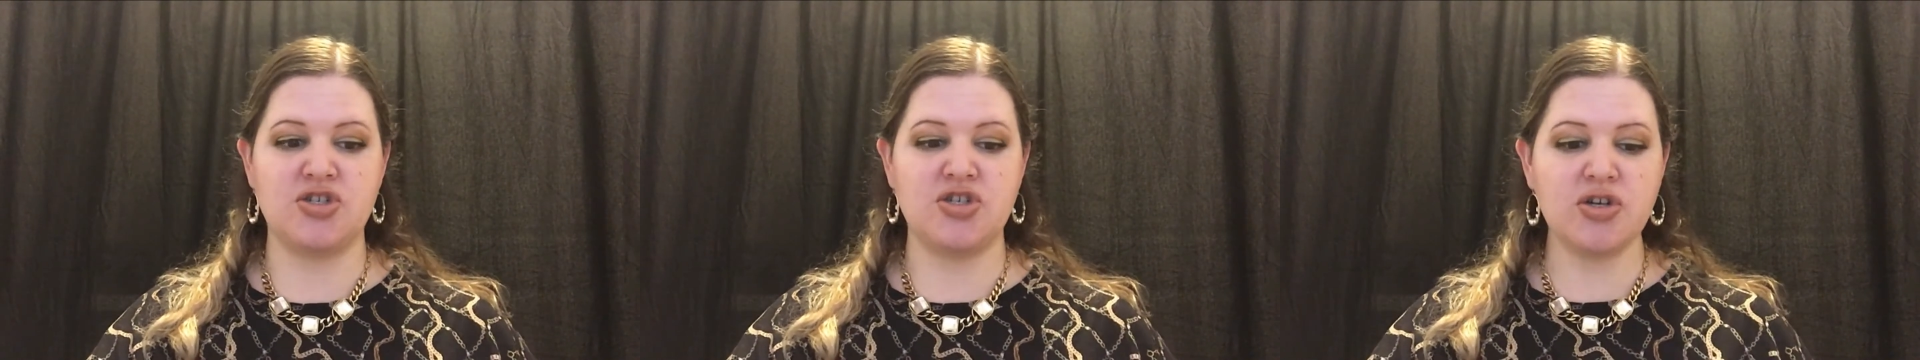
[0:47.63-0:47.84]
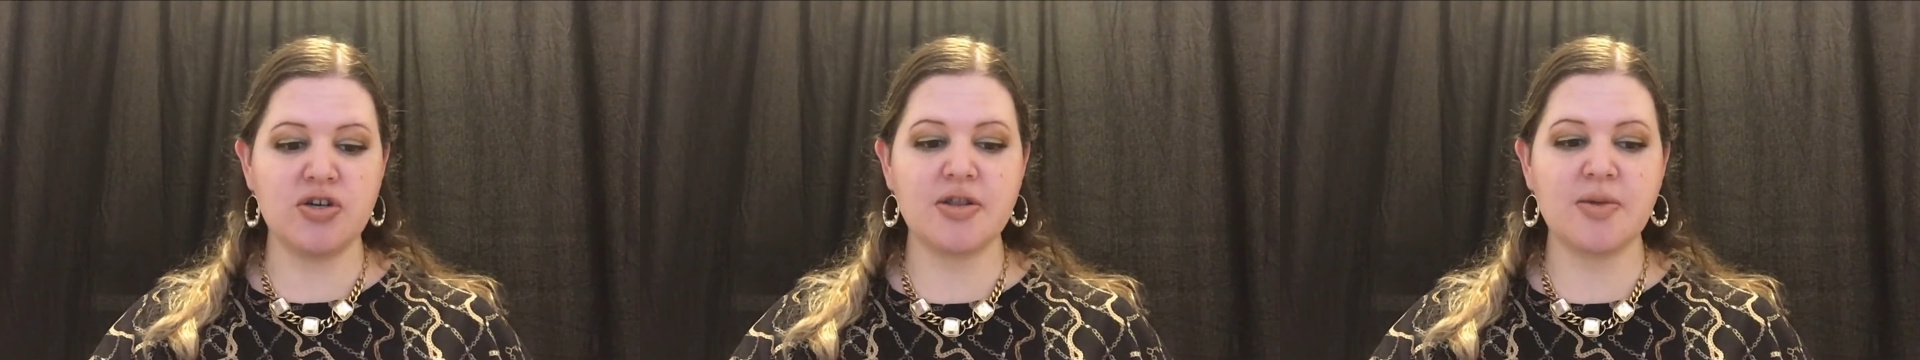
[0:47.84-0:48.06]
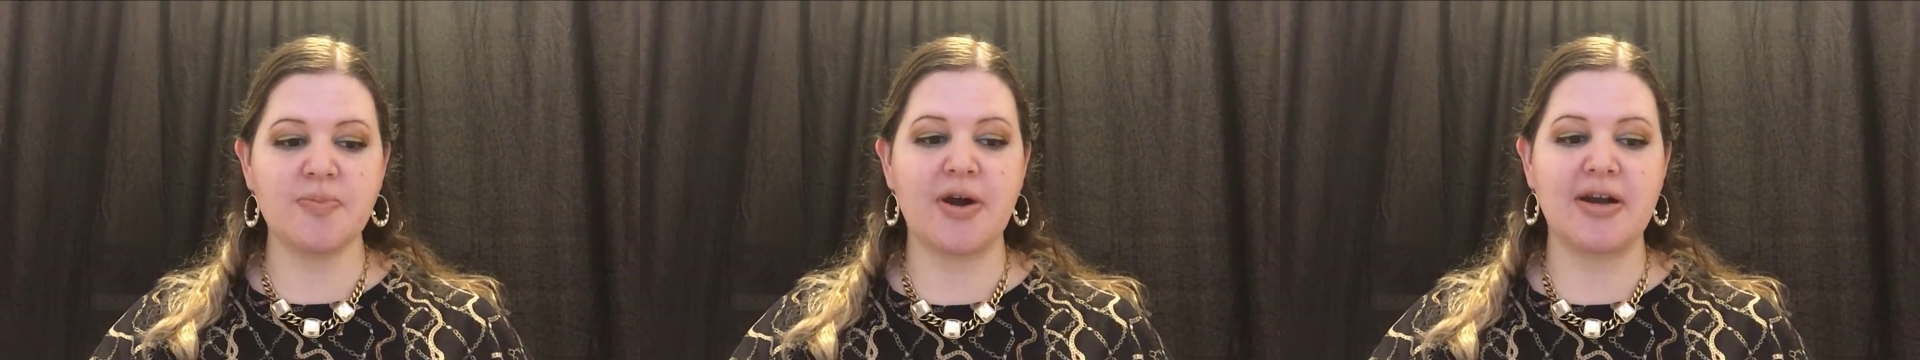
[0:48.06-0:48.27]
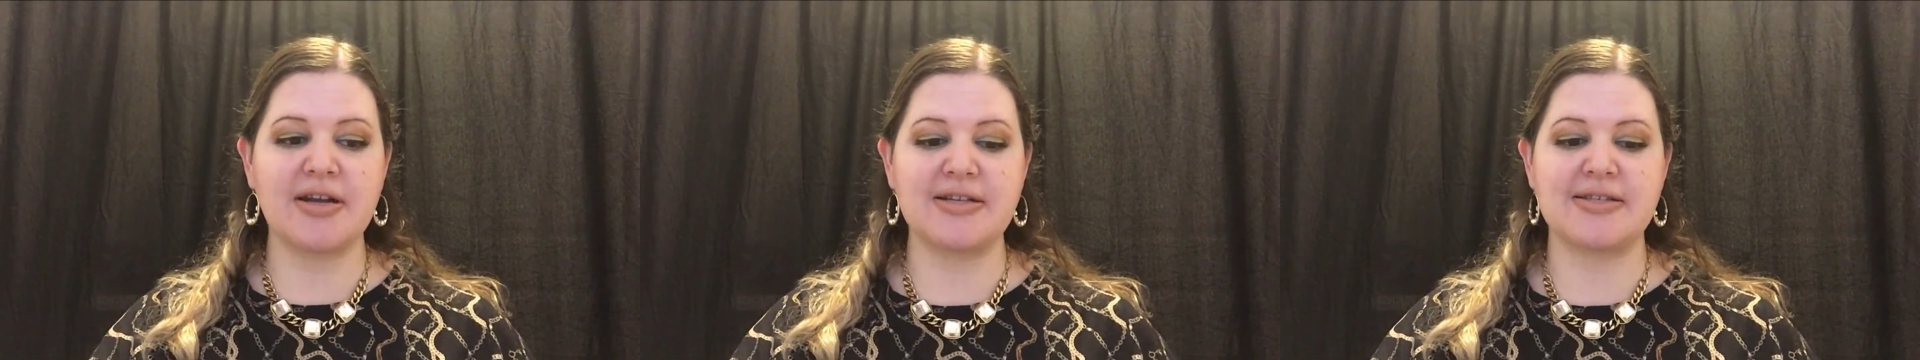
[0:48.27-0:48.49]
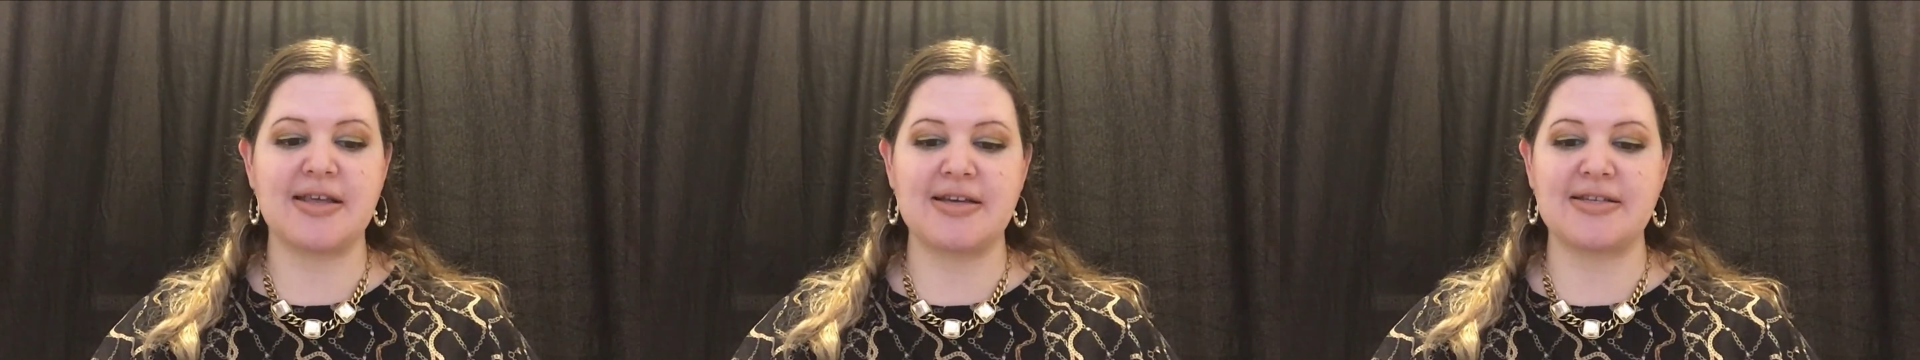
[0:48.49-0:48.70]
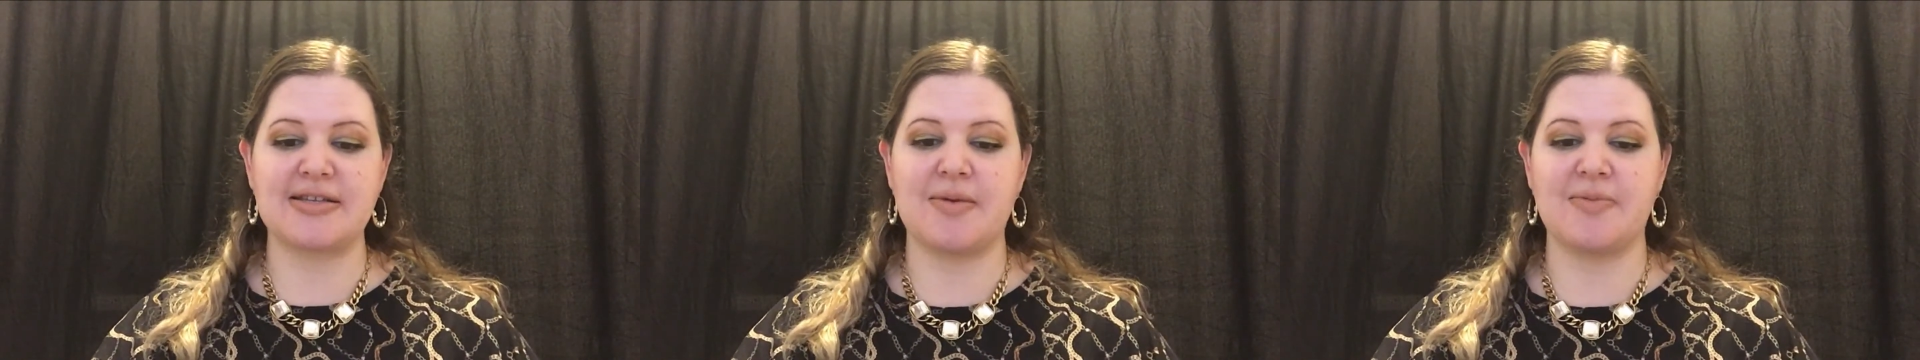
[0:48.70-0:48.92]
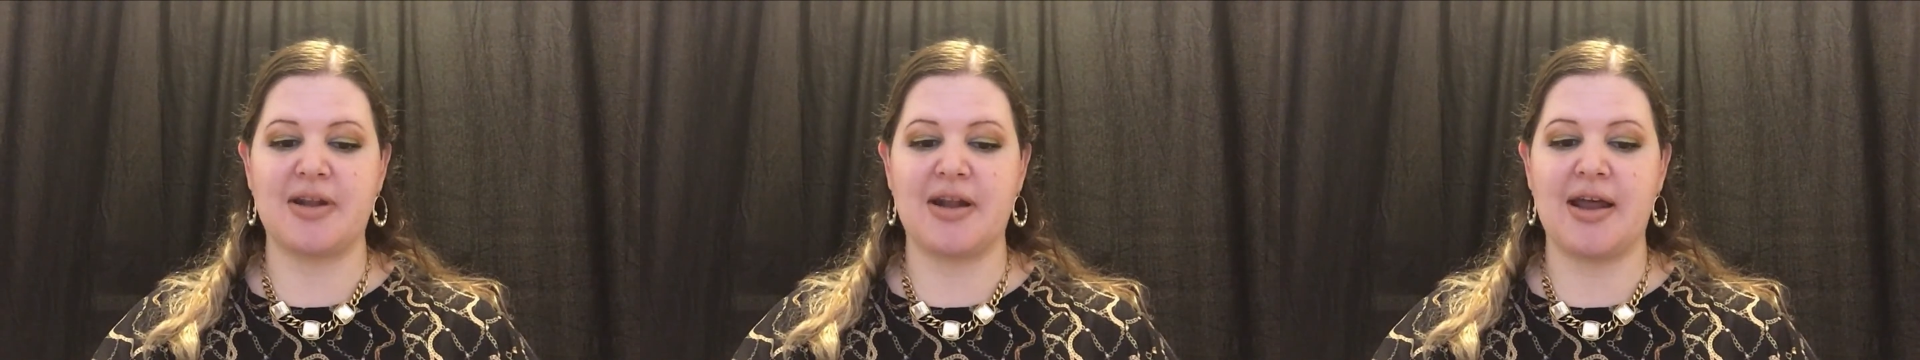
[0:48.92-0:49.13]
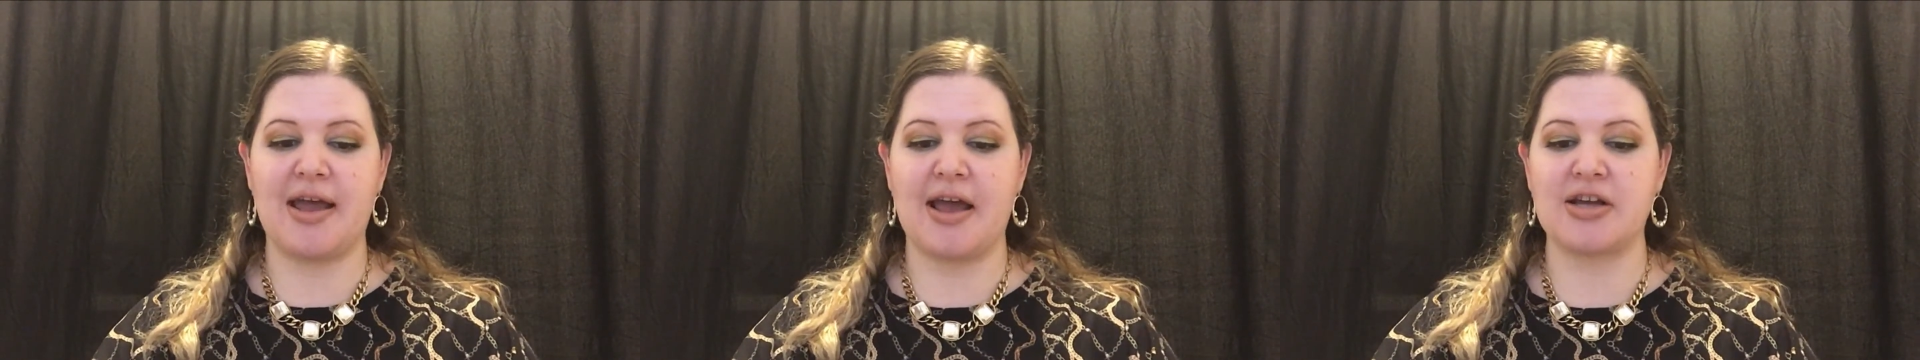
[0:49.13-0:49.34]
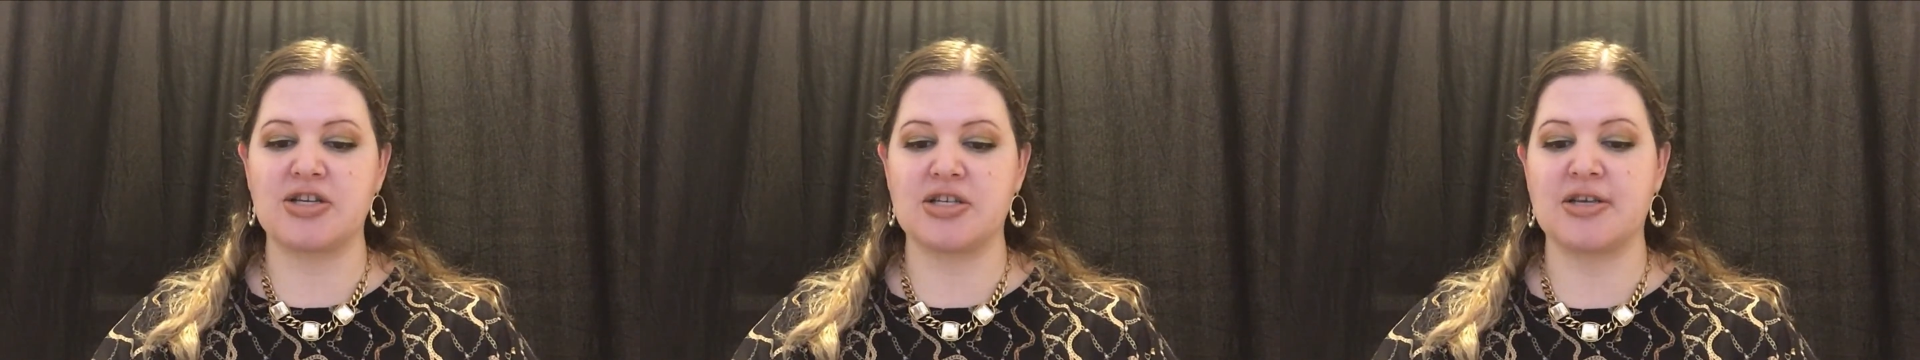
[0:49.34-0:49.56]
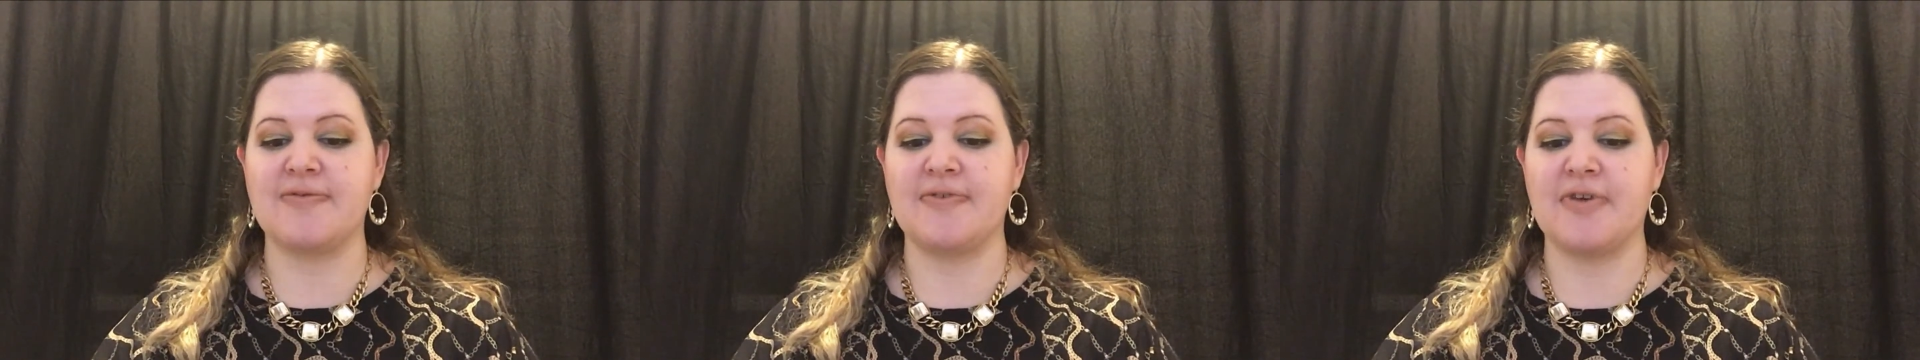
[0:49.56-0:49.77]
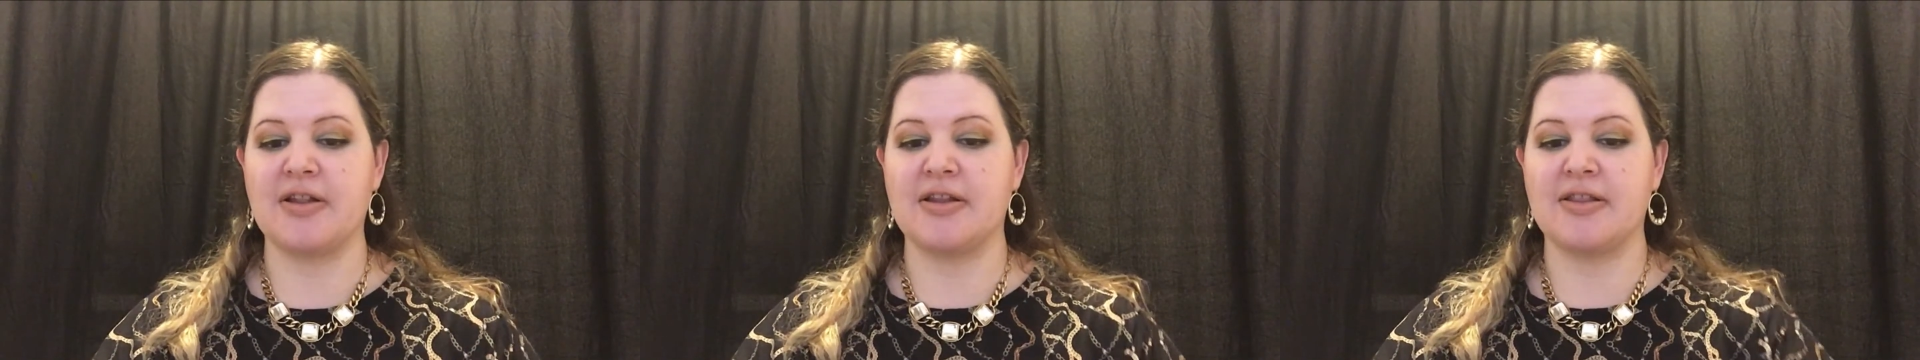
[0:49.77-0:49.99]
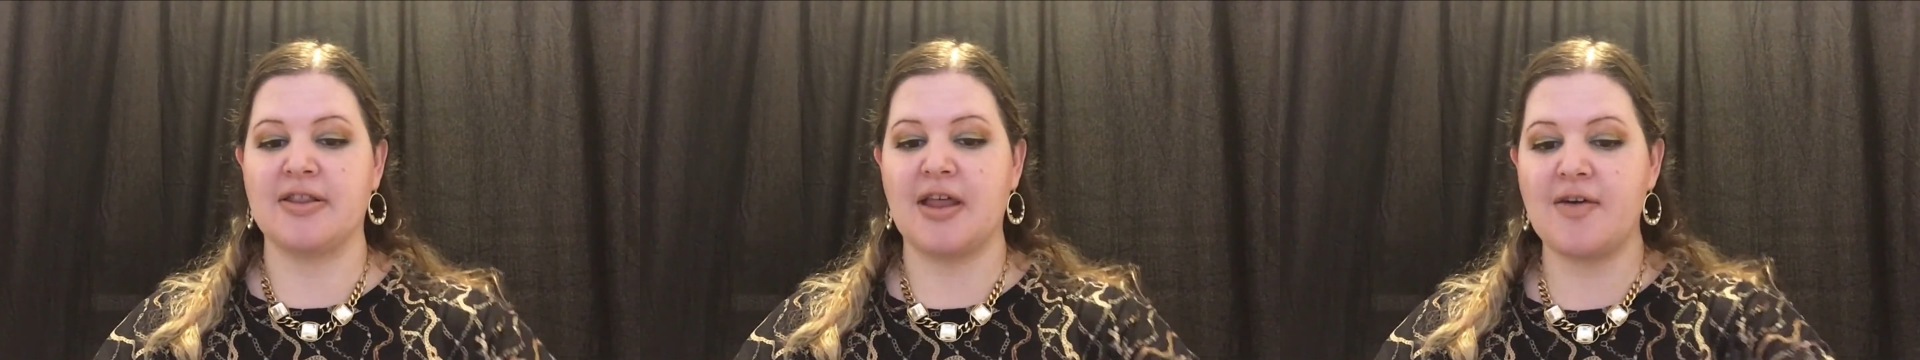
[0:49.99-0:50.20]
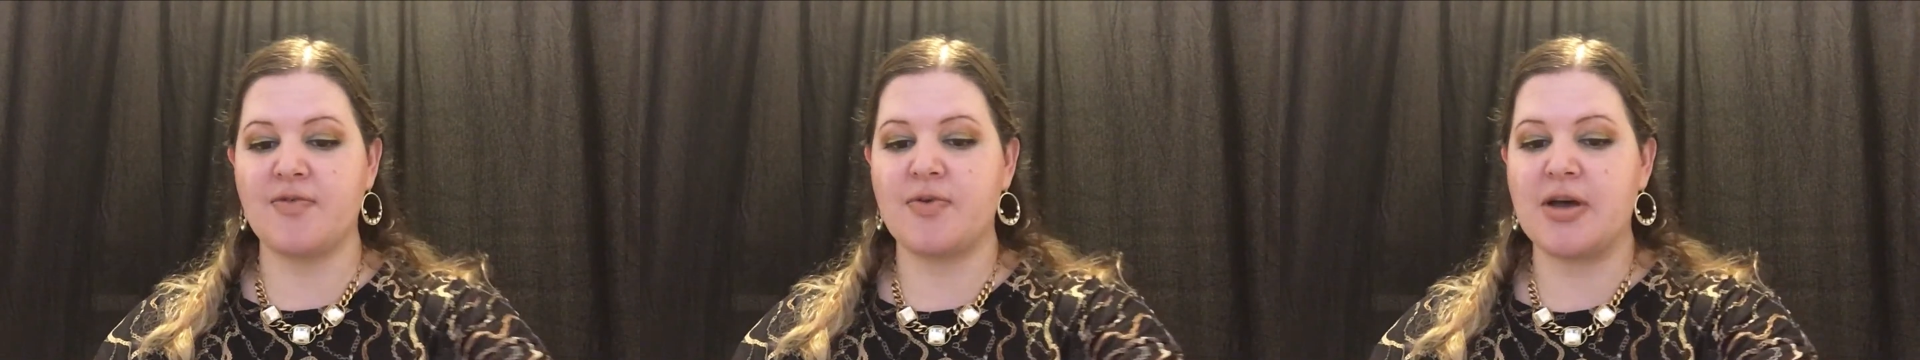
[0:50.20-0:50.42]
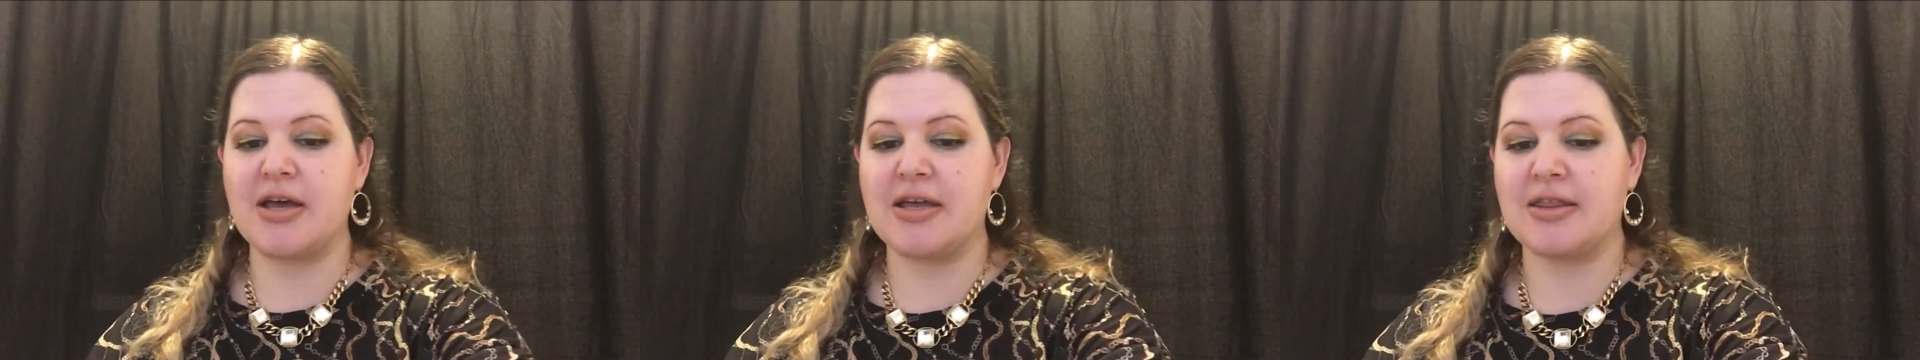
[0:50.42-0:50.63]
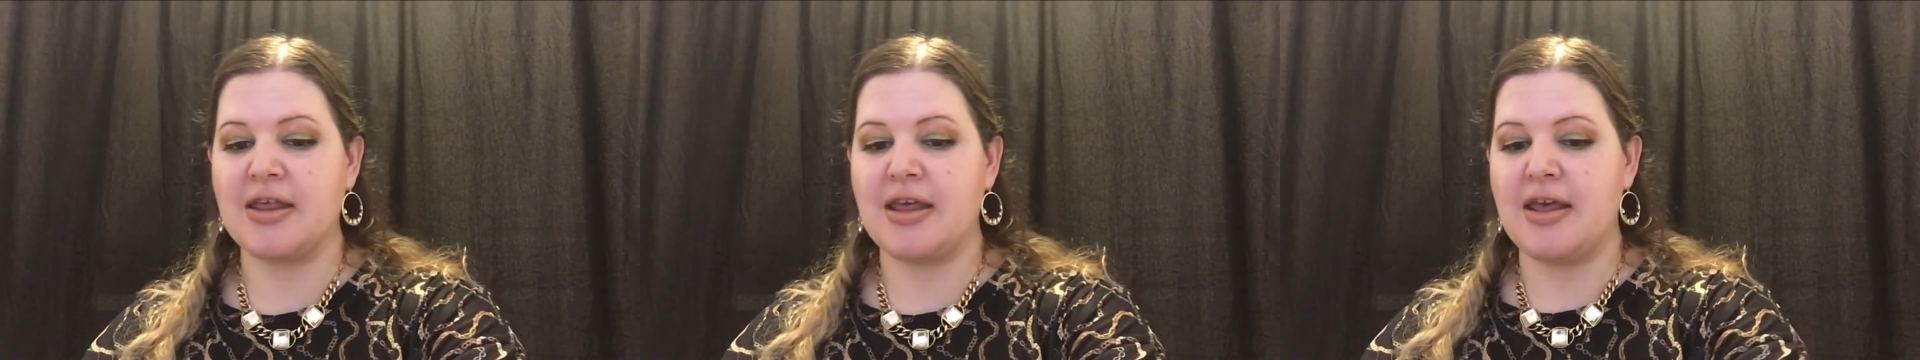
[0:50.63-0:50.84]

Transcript: two of the products last time that I actually fell in love with.